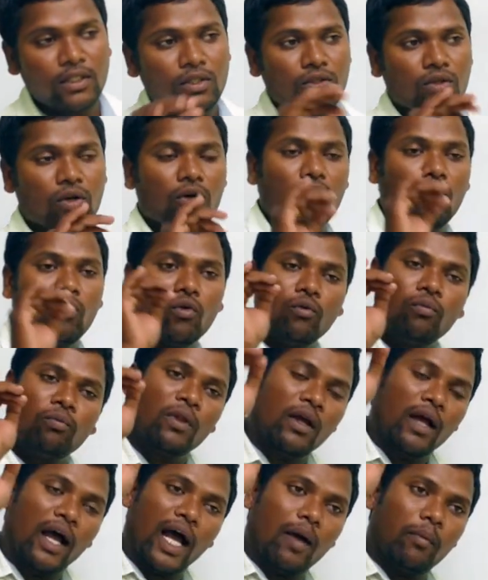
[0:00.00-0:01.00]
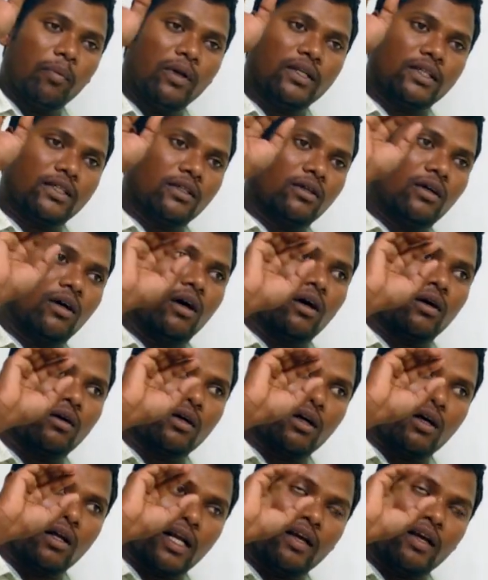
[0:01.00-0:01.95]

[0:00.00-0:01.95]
So apples uh,